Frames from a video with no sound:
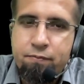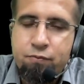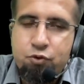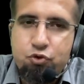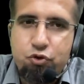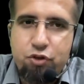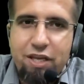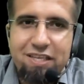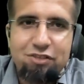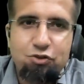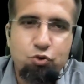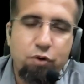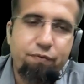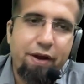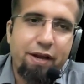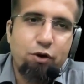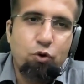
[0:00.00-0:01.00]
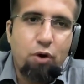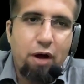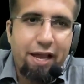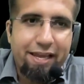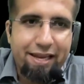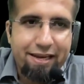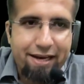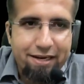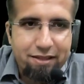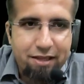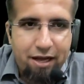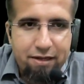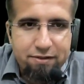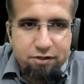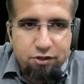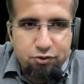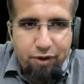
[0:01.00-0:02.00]
So these two, if I know, I can get the
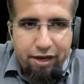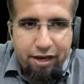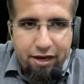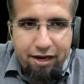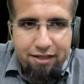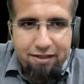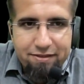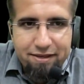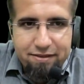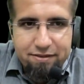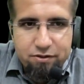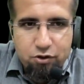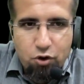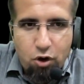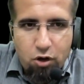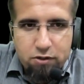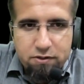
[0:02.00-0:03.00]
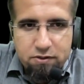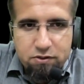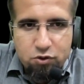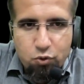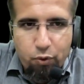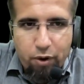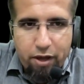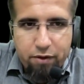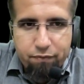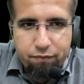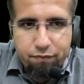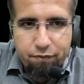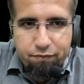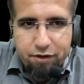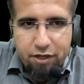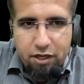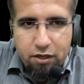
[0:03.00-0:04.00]
answer. So I can write this as cos square
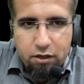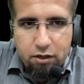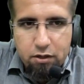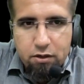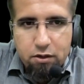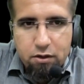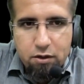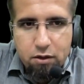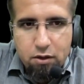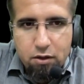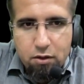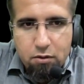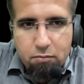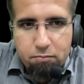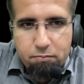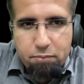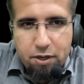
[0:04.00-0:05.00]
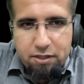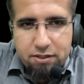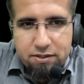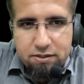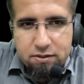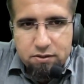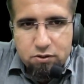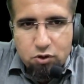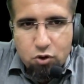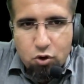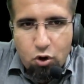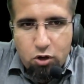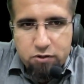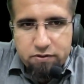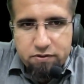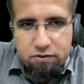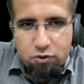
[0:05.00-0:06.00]
15 plus
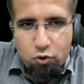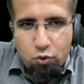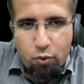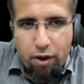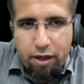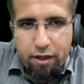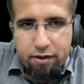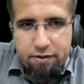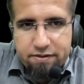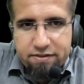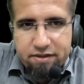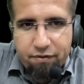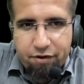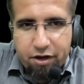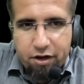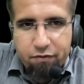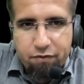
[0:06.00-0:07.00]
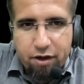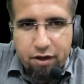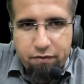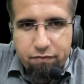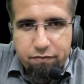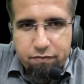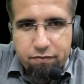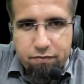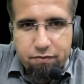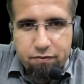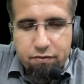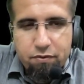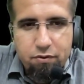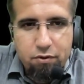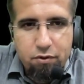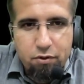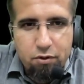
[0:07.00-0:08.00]
cos square 75
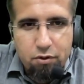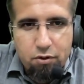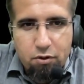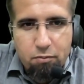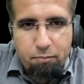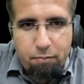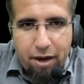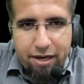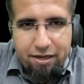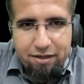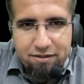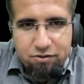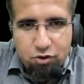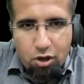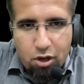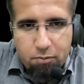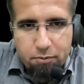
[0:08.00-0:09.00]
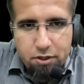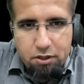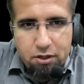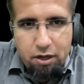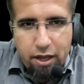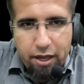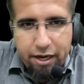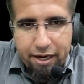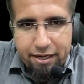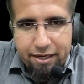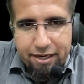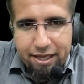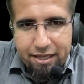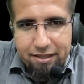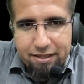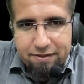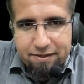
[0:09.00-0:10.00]
minus common. I can
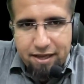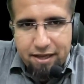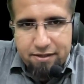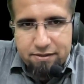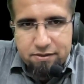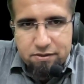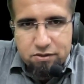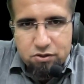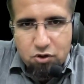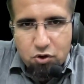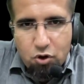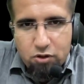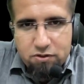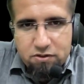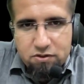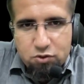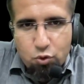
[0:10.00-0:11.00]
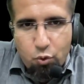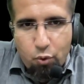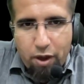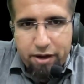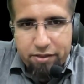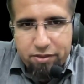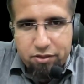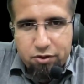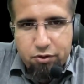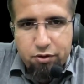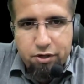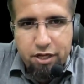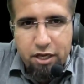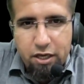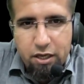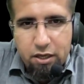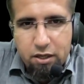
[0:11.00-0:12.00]
take this as cos square
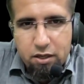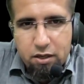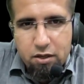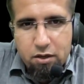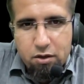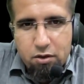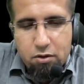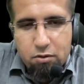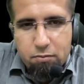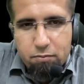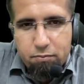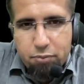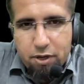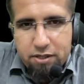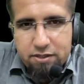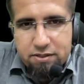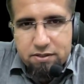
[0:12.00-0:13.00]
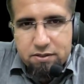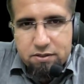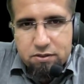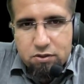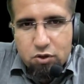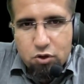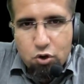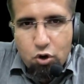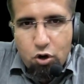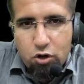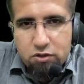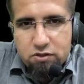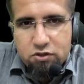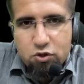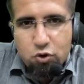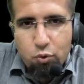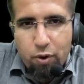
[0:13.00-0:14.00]
30 plus
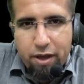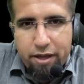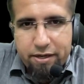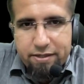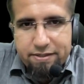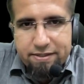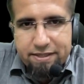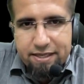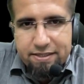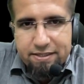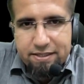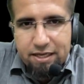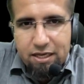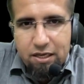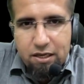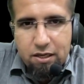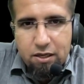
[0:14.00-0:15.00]
cos square 60,